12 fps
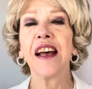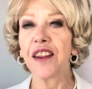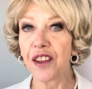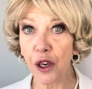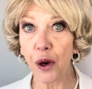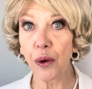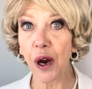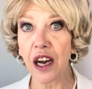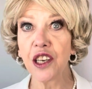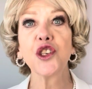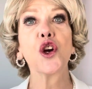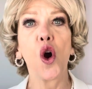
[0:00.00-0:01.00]
the
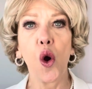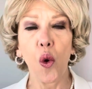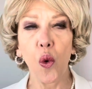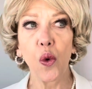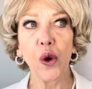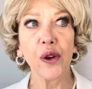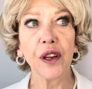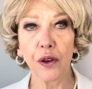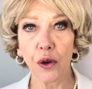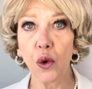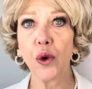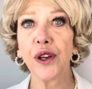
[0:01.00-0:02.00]
garage or the,
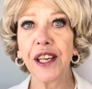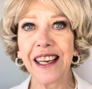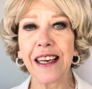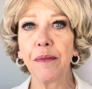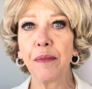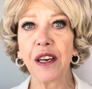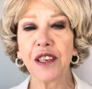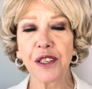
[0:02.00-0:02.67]
or the emails.